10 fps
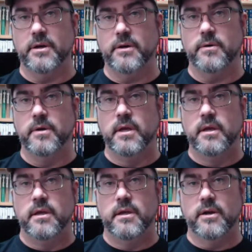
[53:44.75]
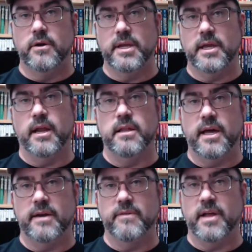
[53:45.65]
And so you're
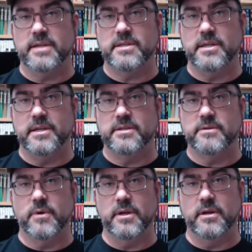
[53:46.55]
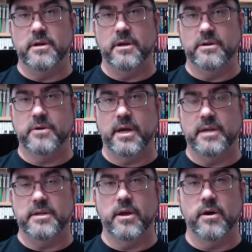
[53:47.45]
going to get a lot of lossiness when
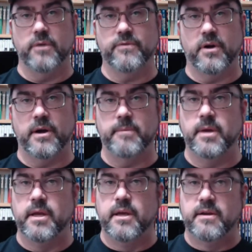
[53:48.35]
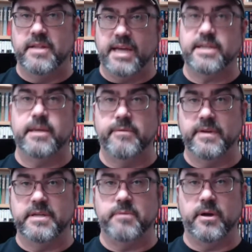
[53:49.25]
you're trying to go from that
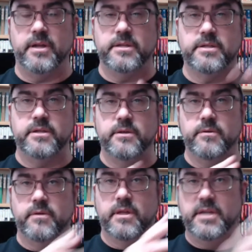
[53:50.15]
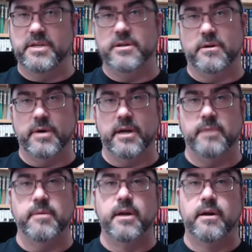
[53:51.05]
type of experience to the digital
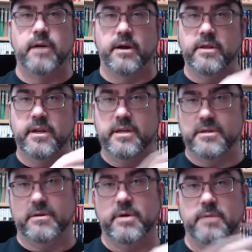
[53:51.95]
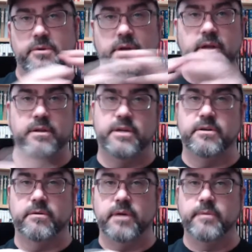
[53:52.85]
realm, rather than a digital realm to another
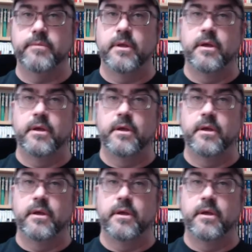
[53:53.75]
digital realm.